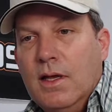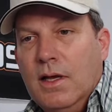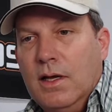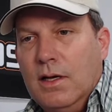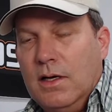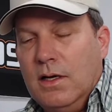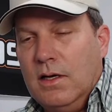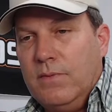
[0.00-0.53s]

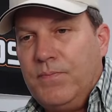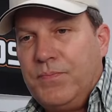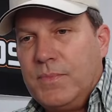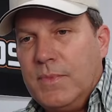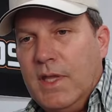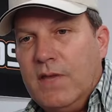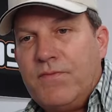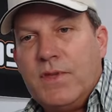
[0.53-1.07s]

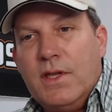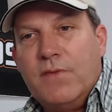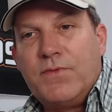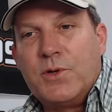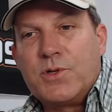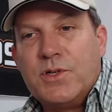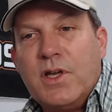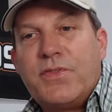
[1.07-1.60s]
If
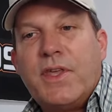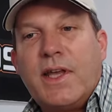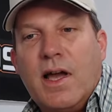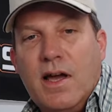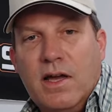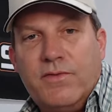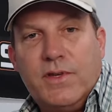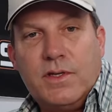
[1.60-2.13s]
there's nothing
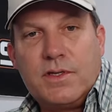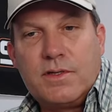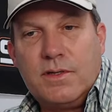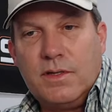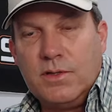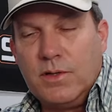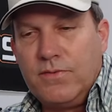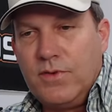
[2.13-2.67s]
obvious,
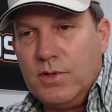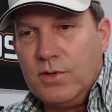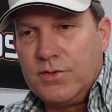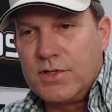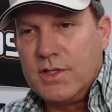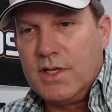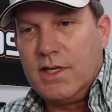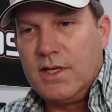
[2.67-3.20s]
you know, if you
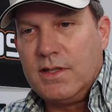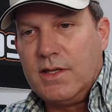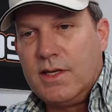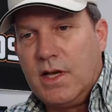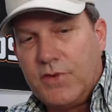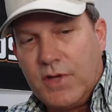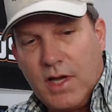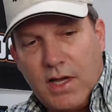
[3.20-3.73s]
don't see
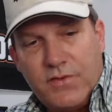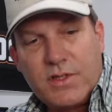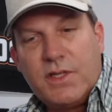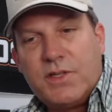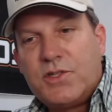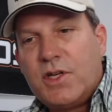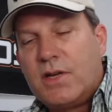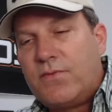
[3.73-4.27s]
anything obvious.
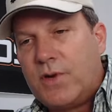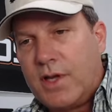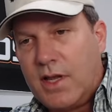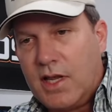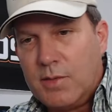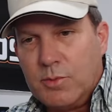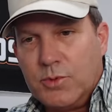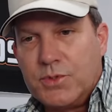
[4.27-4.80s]
Obviously check for
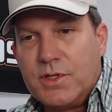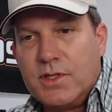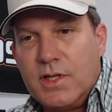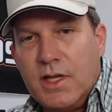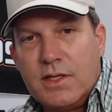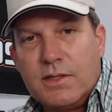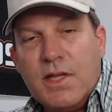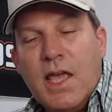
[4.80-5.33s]
cables,
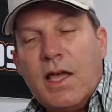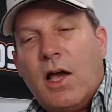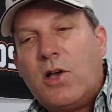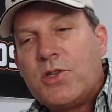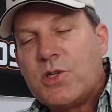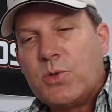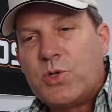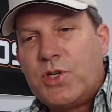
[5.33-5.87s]
and
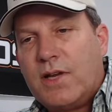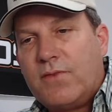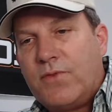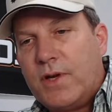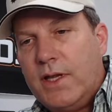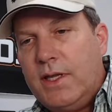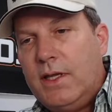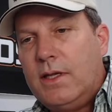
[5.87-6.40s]
also check
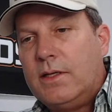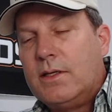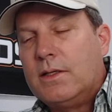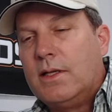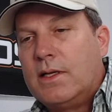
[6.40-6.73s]
for heat.